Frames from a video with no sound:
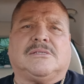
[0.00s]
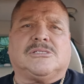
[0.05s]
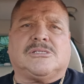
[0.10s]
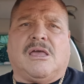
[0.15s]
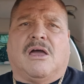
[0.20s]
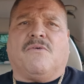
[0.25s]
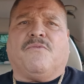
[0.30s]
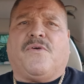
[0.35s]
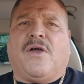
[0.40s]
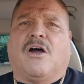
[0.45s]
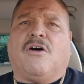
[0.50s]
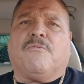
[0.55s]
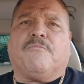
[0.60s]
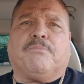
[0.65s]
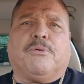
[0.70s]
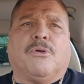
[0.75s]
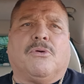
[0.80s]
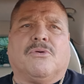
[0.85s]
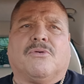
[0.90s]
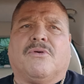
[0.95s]
self-help
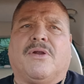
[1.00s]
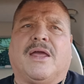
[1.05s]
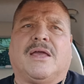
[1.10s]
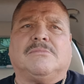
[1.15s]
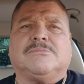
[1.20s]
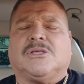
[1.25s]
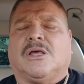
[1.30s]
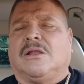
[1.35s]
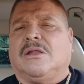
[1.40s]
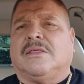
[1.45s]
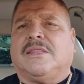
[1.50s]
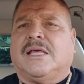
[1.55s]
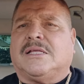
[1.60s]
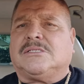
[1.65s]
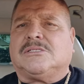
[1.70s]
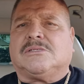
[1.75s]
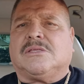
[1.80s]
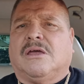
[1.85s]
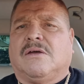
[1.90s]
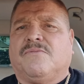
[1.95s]
programs all of that
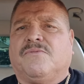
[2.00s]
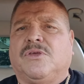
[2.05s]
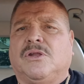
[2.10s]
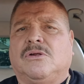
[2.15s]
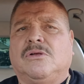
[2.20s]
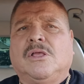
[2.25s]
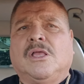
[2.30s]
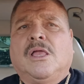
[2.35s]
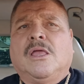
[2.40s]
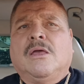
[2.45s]
stuff you know